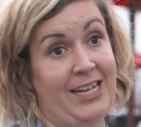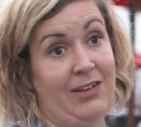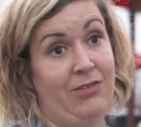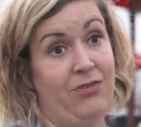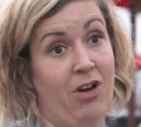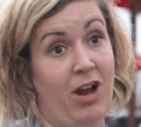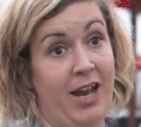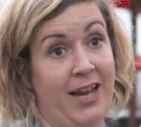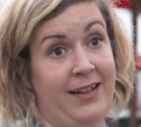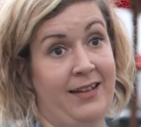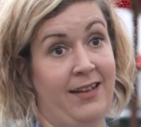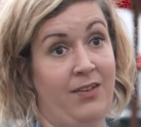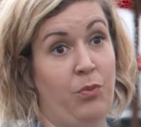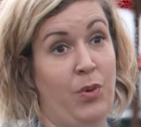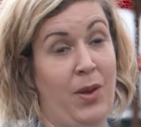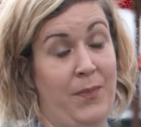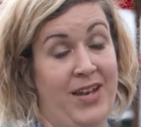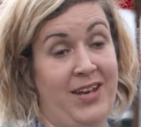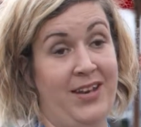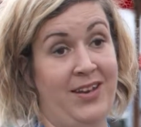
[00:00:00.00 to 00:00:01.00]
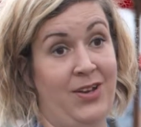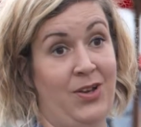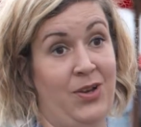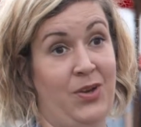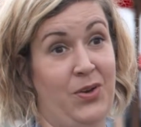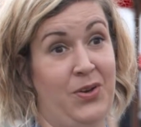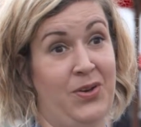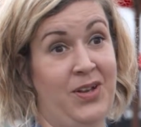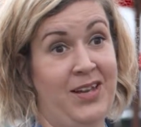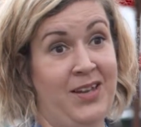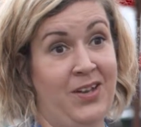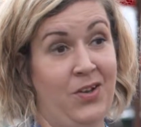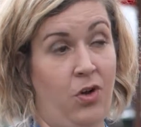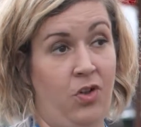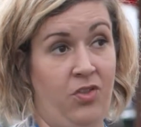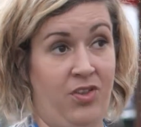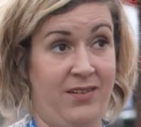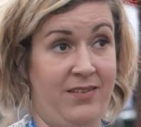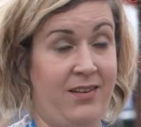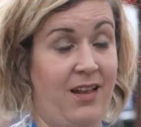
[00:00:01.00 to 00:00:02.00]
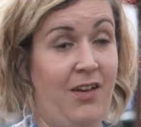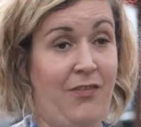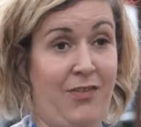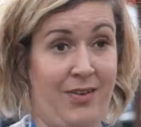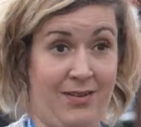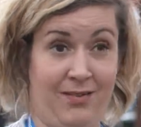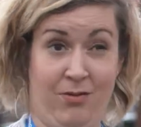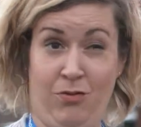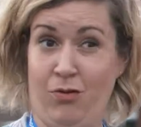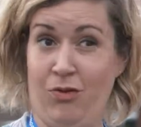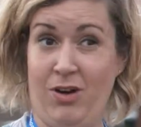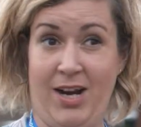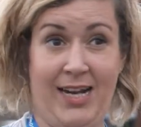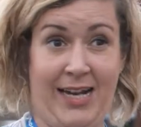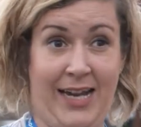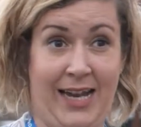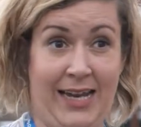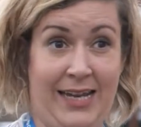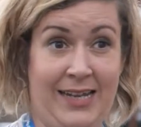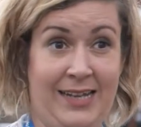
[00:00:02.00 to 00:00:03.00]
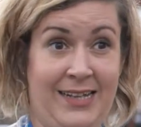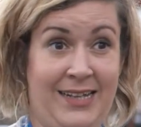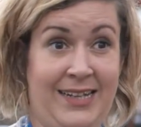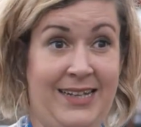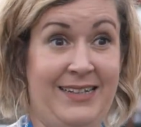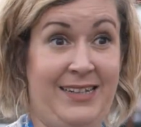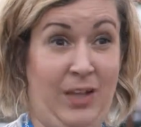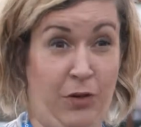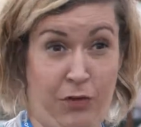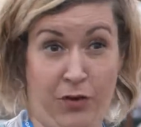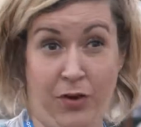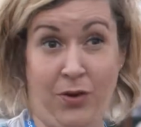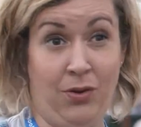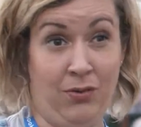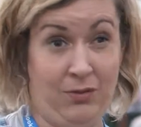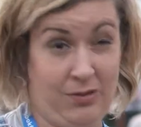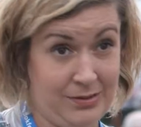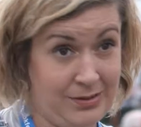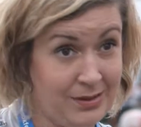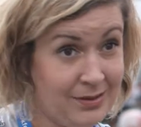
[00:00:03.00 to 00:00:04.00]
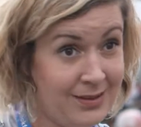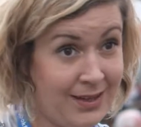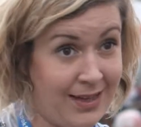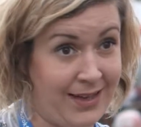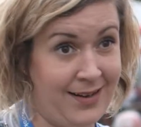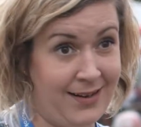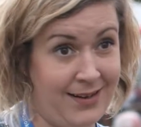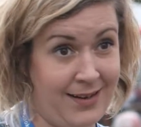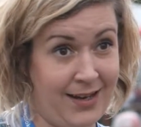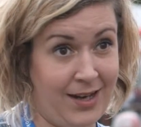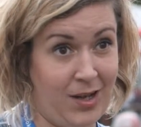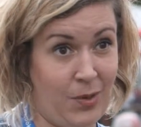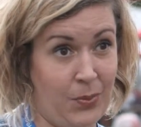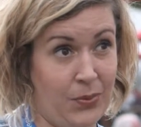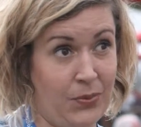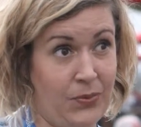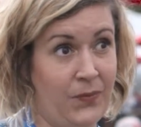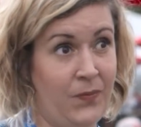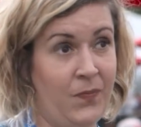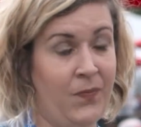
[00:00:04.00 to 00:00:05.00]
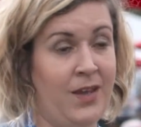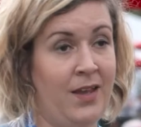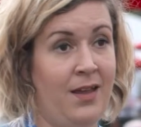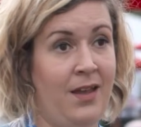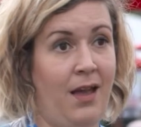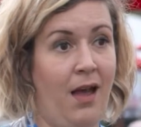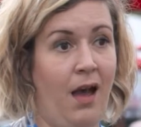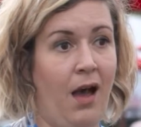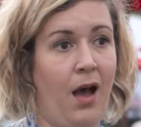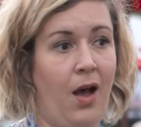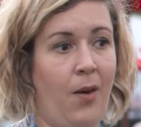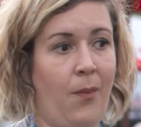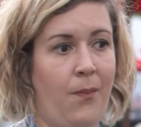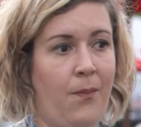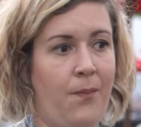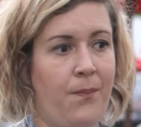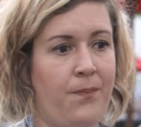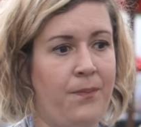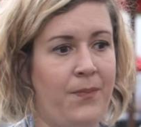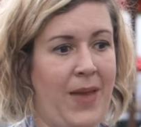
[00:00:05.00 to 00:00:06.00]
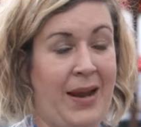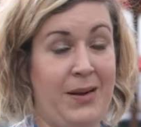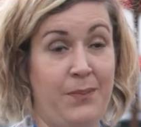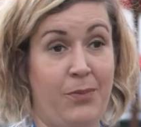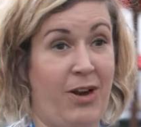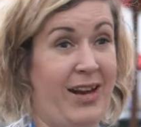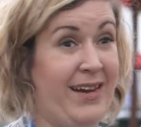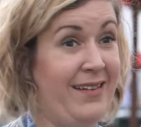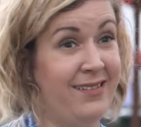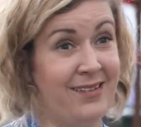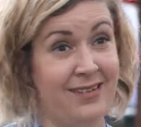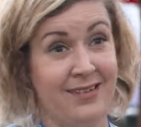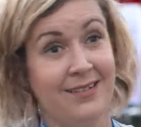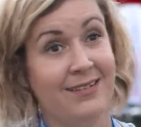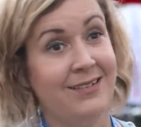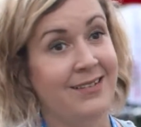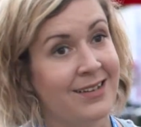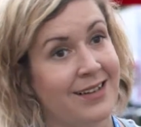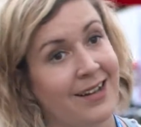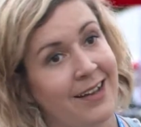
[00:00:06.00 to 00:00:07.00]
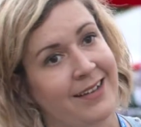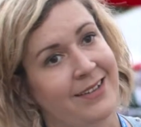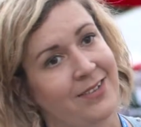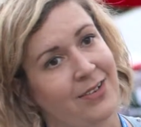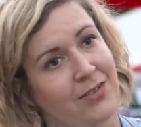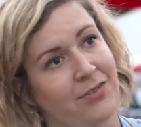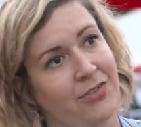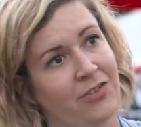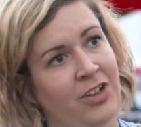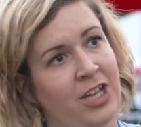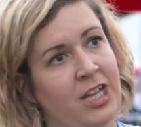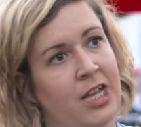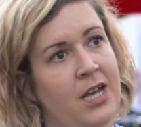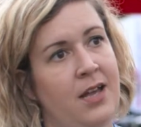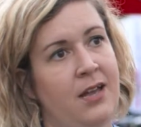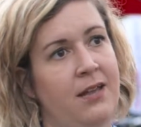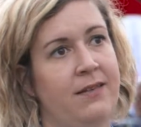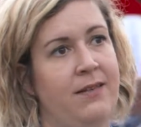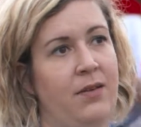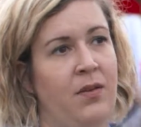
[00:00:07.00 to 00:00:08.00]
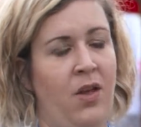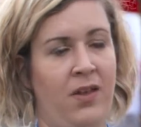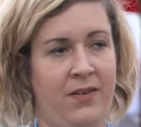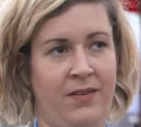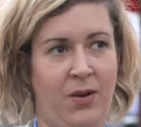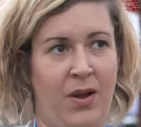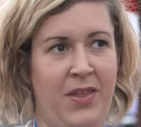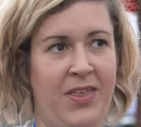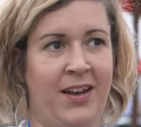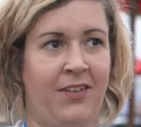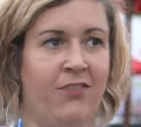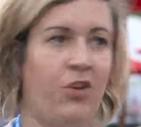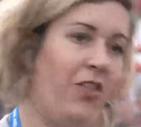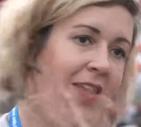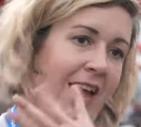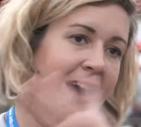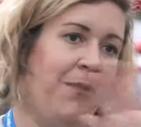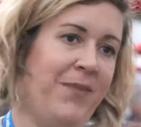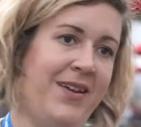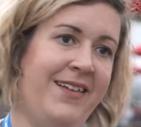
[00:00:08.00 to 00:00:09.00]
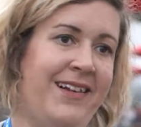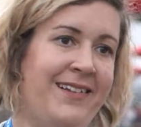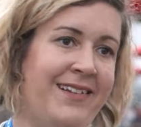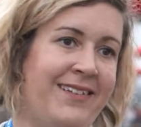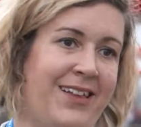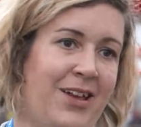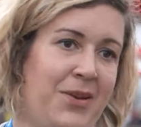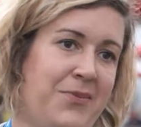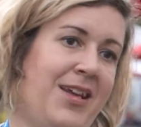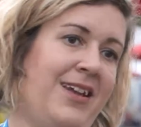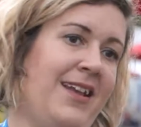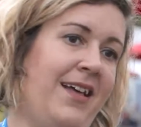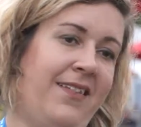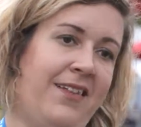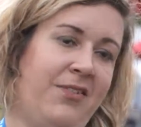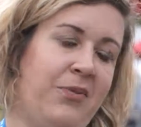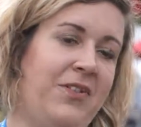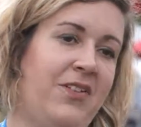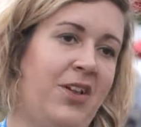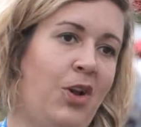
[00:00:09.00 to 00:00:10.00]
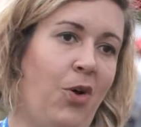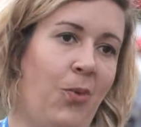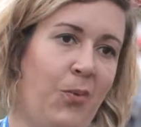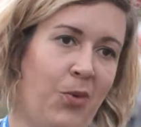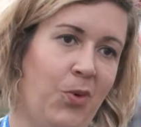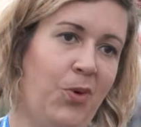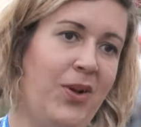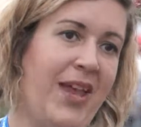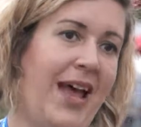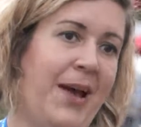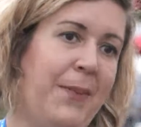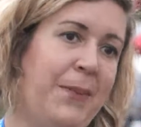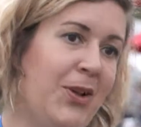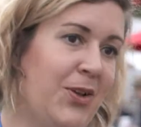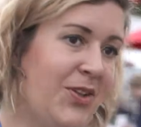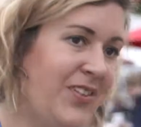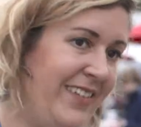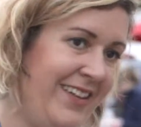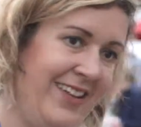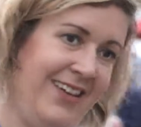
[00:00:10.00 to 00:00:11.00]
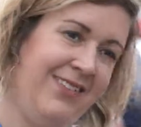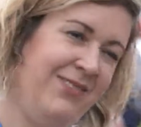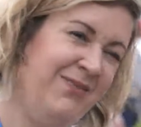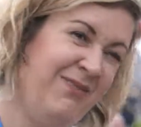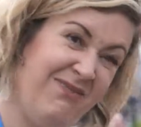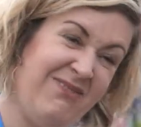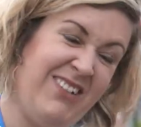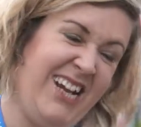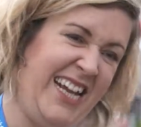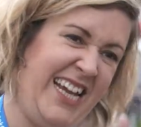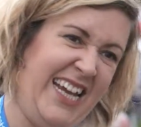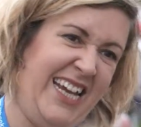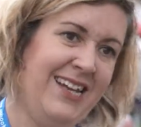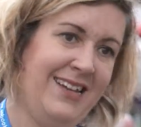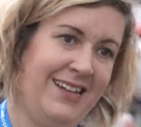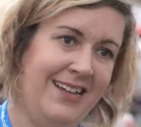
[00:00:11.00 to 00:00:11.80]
of writing these women who, on the surface, are really difficult and unlikable and brazen, kind of. So I think I've got that out of my system, and now this one's a lot more, plotty, really.